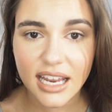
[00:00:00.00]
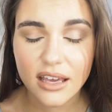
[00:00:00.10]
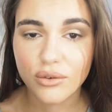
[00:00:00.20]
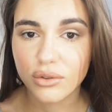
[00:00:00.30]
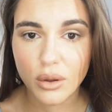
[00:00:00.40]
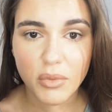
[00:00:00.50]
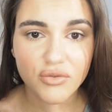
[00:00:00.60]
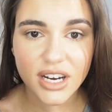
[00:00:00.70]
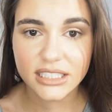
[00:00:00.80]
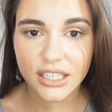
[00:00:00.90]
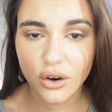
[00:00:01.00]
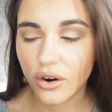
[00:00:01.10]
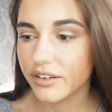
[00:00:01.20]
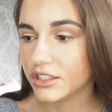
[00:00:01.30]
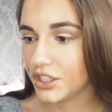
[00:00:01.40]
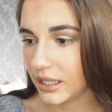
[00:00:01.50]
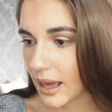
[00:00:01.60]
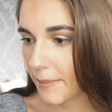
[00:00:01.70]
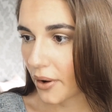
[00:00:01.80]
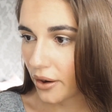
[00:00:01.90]
neither of them are reddy or orangey.
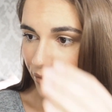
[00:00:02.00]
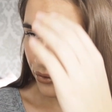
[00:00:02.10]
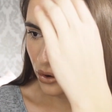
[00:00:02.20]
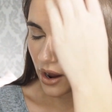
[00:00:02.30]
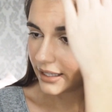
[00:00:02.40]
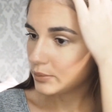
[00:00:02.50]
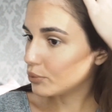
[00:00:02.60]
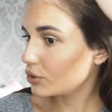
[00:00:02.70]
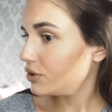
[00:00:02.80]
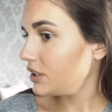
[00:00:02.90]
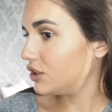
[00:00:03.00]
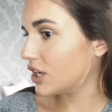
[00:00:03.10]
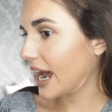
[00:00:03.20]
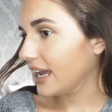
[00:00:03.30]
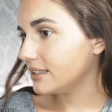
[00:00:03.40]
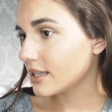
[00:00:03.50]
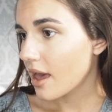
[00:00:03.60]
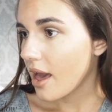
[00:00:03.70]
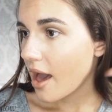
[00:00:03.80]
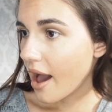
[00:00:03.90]
They're both nice bronzy shades.
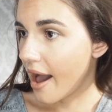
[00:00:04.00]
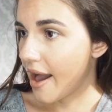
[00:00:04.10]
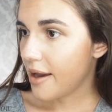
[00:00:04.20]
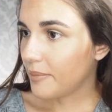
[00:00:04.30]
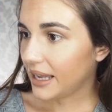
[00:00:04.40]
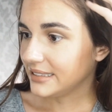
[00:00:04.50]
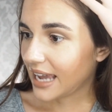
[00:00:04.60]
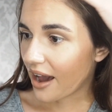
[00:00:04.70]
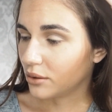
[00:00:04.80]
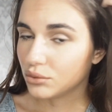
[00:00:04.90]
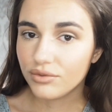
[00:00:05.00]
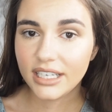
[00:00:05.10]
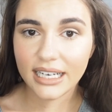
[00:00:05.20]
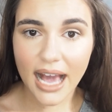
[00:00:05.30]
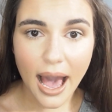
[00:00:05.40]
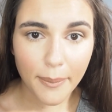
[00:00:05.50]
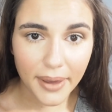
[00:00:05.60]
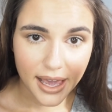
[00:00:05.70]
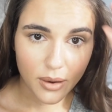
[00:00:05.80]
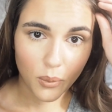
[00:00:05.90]
And yeah, I was really
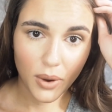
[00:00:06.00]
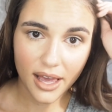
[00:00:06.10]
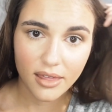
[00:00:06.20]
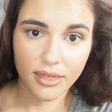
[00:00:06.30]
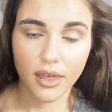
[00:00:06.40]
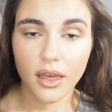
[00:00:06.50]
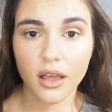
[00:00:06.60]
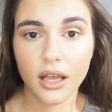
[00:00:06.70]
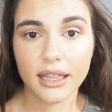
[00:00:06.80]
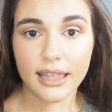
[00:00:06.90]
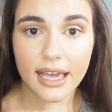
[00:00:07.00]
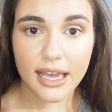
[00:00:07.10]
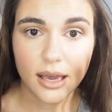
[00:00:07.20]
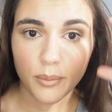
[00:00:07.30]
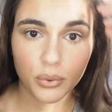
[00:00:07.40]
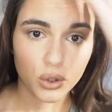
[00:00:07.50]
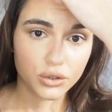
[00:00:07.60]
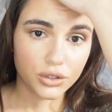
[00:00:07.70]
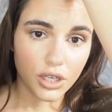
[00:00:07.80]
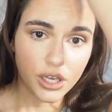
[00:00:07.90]
happy with the
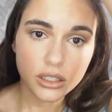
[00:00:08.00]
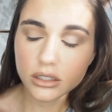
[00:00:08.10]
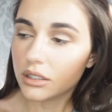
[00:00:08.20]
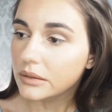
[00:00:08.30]
bronzers.